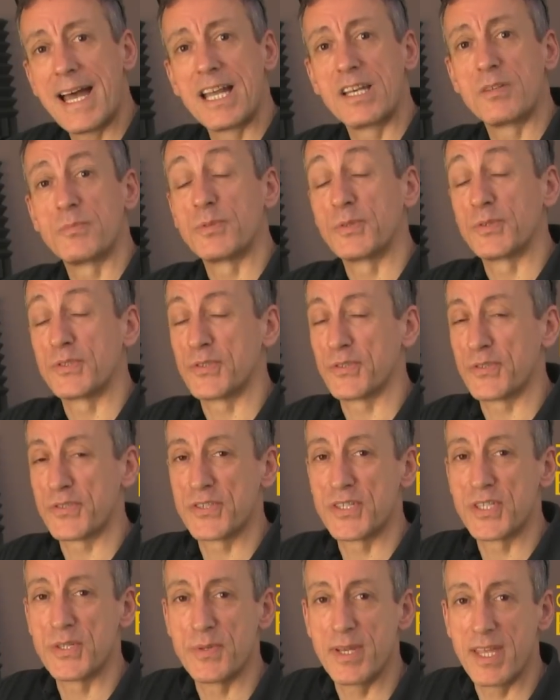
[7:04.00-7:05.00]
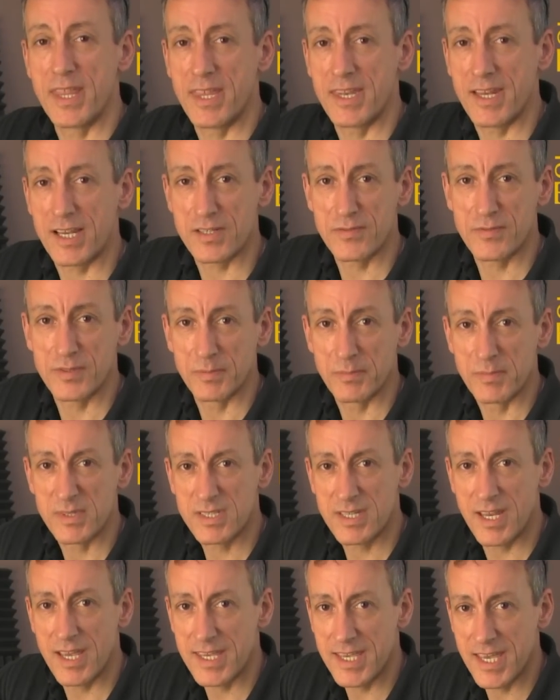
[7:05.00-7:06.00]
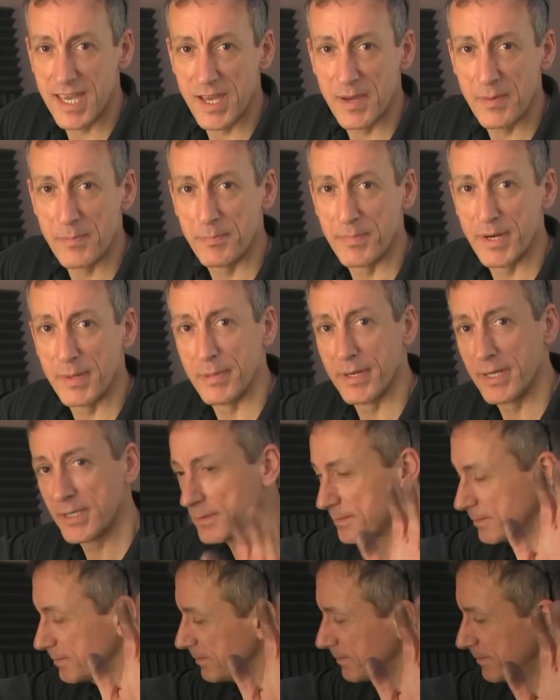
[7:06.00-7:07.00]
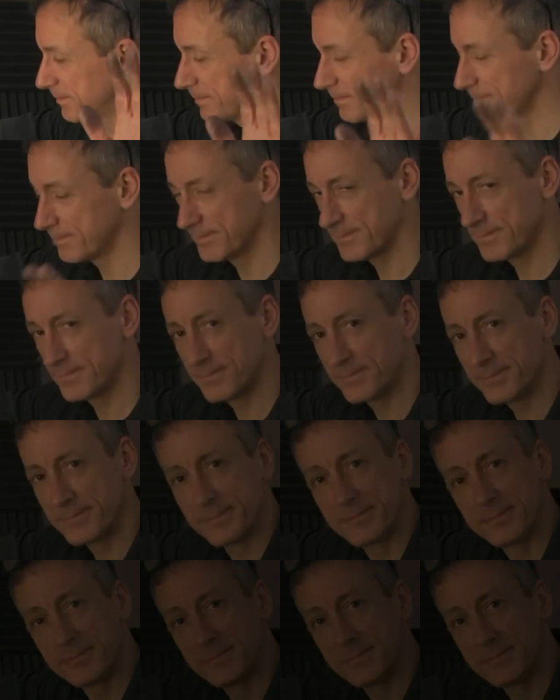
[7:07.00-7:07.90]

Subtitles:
and we'll see you in the next film. Take care. Bye-bye. So